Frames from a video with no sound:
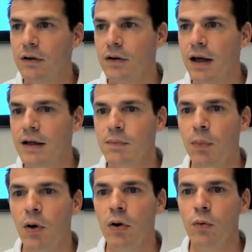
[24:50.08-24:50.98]

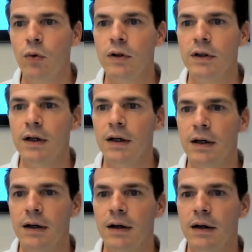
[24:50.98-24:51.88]
next poll
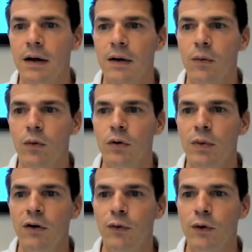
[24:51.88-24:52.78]

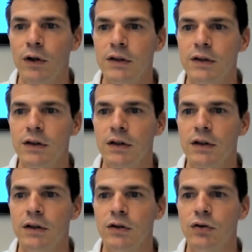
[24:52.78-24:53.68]
would be for us
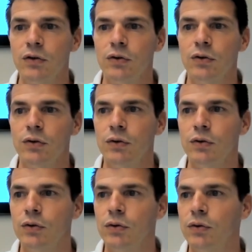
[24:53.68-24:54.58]

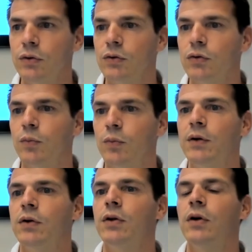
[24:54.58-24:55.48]
to
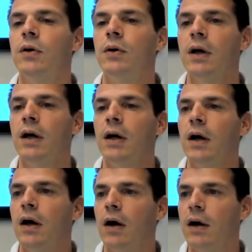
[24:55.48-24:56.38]
better know
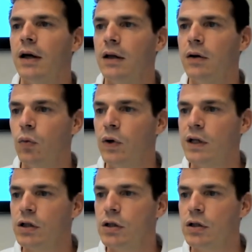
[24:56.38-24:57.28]
in
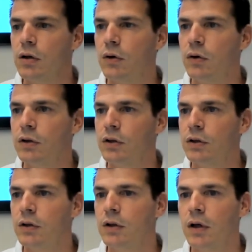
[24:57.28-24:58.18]
which
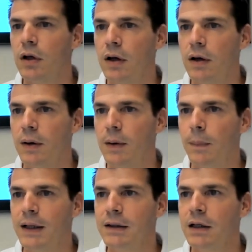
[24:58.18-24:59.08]
other
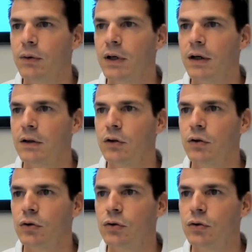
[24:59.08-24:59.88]
material you